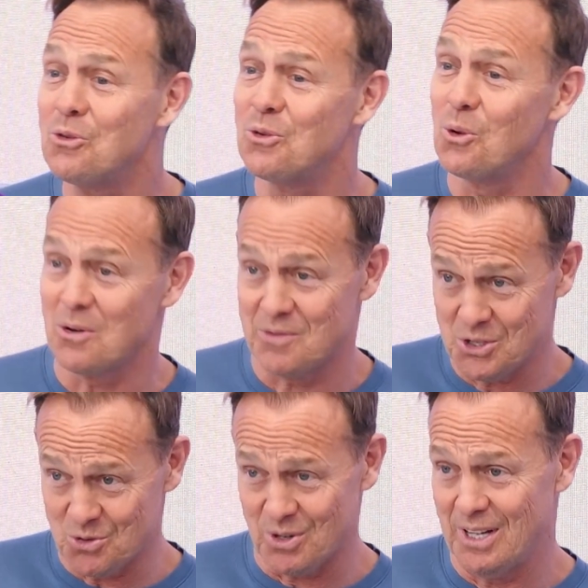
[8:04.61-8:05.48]
thought of
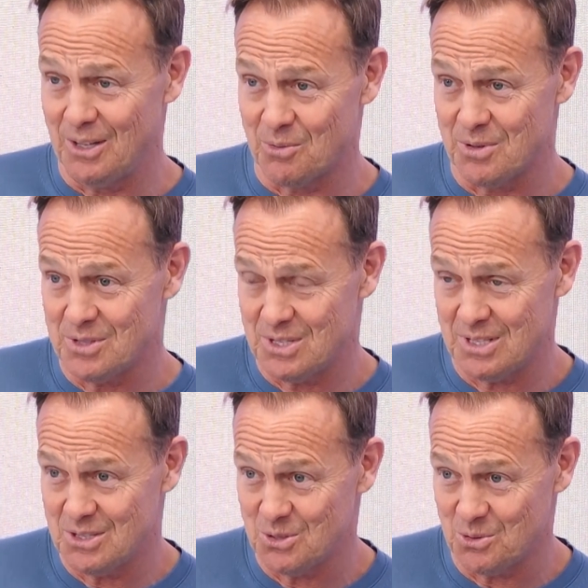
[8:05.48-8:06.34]
Australia as
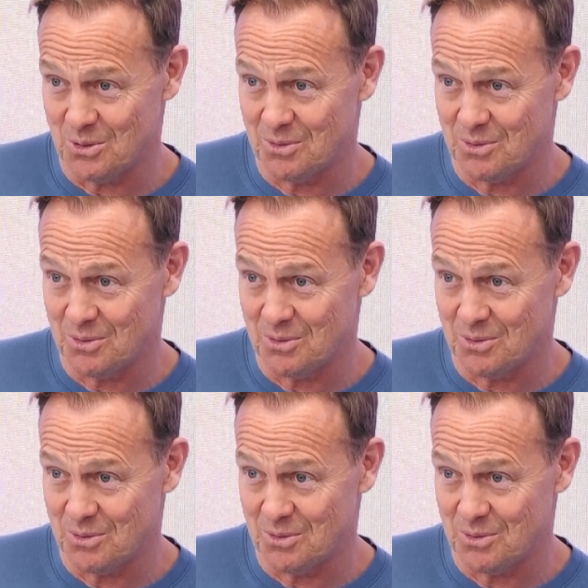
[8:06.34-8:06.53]
these sort